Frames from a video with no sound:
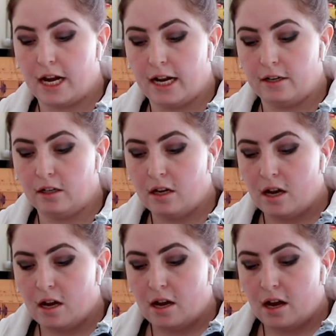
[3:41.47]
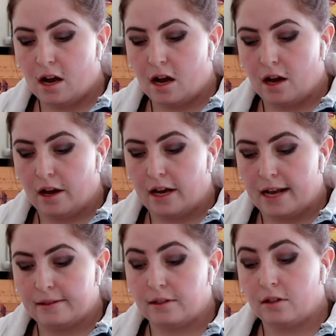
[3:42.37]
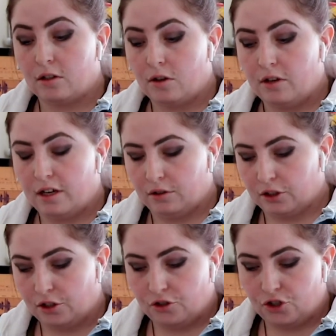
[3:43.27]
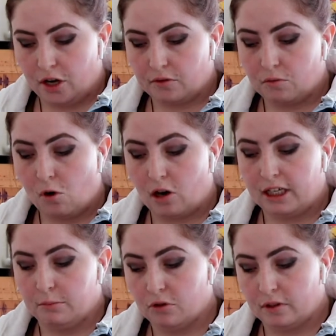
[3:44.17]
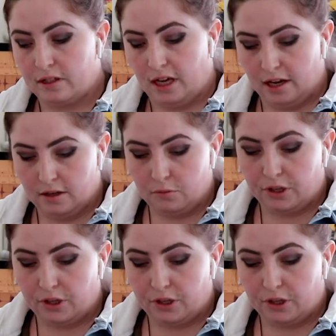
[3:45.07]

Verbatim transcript: And uh, as Lakota Elder General Walking Bull said,